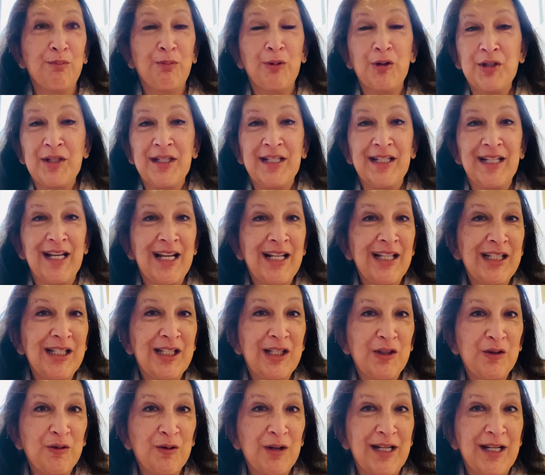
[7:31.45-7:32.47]
personality
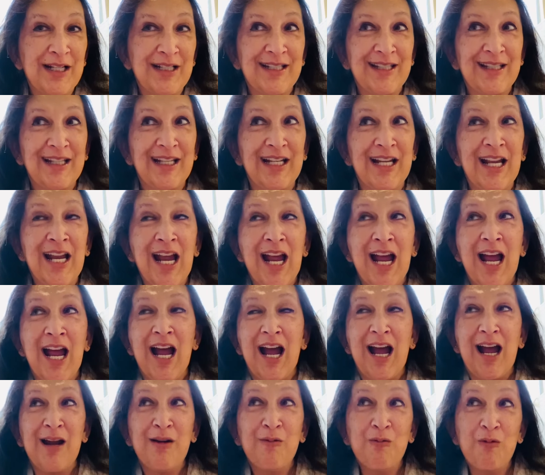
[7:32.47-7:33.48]
traits that
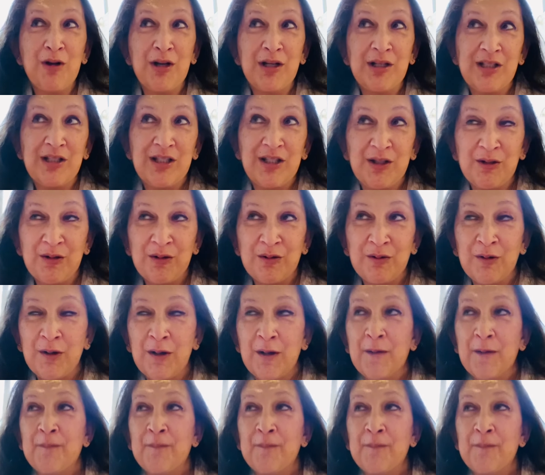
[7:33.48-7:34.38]
I want to